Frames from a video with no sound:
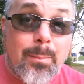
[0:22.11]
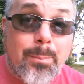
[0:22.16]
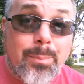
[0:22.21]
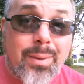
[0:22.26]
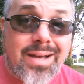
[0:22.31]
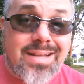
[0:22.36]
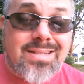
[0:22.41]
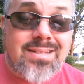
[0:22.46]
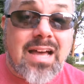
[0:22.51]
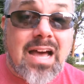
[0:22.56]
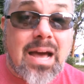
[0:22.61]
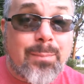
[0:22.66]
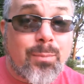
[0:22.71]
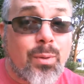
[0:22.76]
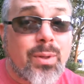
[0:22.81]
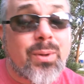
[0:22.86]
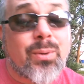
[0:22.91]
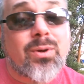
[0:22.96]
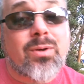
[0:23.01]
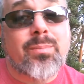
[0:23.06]
But I'm
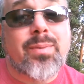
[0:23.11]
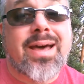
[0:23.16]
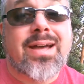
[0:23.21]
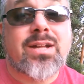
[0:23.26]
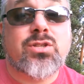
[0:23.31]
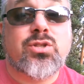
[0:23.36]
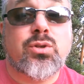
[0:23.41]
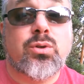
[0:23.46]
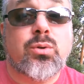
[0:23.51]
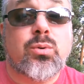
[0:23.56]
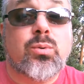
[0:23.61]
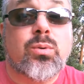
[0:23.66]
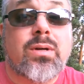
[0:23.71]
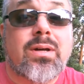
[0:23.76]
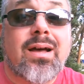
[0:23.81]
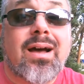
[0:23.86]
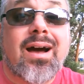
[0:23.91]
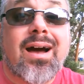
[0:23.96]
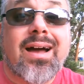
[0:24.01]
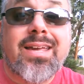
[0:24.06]
only going back to
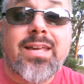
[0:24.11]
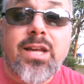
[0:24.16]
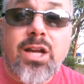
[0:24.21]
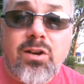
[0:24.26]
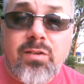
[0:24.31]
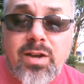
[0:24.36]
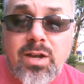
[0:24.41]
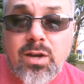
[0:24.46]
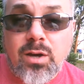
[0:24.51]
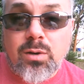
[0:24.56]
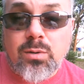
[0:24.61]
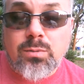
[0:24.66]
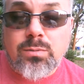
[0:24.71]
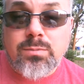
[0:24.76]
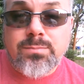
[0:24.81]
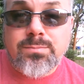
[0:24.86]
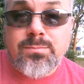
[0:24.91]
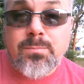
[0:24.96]
a year ago.